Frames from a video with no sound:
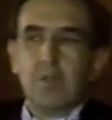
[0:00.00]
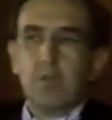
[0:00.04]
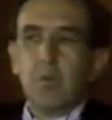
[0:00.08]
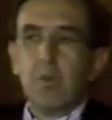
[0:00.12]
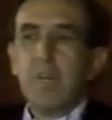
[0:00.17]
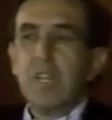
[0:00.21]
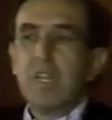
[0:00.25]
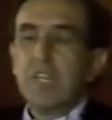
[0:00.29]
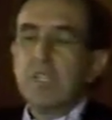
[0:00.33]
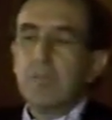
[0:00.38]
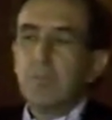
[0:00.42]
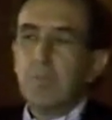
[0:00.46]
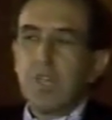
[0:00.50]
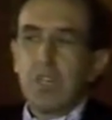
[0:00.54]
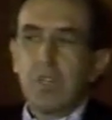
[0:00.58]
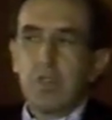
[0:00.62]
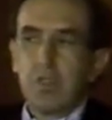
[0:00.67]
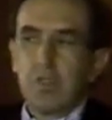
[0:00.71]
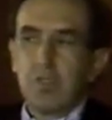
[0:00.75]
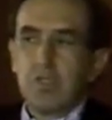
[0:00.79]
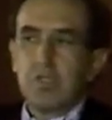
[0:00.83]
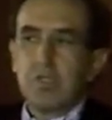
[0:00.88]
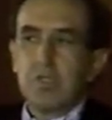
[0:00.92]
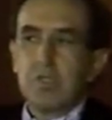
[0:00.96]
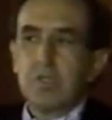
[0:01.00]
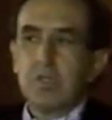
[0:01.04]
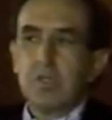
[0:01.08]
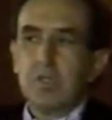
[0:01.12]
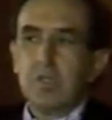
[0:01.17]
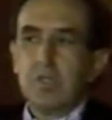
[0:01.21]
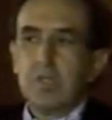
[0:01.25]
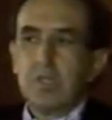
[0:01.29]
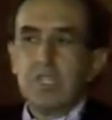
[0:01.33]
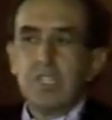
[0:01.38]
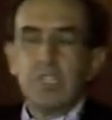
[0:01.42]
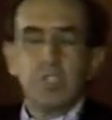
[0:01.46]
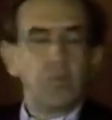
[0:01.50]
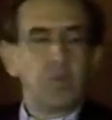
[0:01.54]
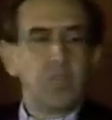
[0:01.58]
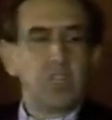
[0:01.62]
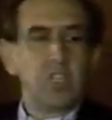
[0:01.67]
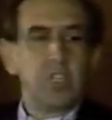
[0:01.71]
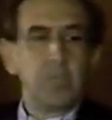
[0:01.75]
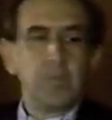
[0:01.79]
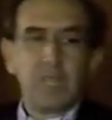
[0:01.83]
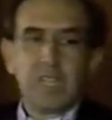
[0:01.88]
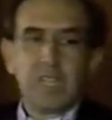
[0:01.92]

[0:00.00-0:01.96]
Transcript: One is because this is one of the